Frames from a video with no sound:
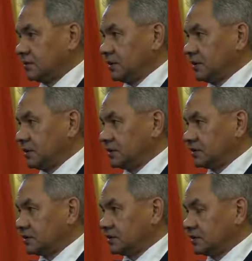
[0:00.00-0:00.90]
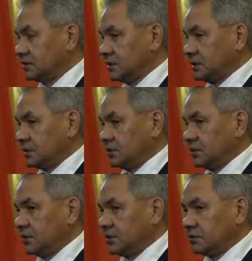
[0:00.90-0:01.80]
we called for,
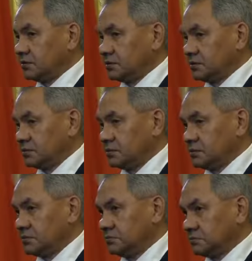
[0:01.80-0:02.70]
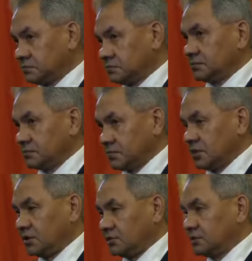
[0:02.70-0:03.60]
and
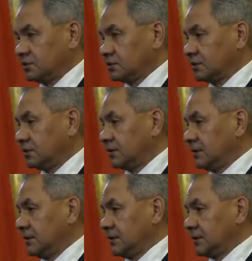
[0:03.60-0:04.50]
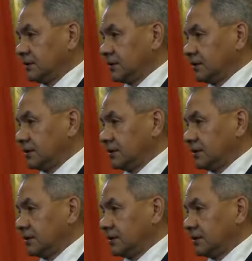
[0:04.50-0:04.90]
so far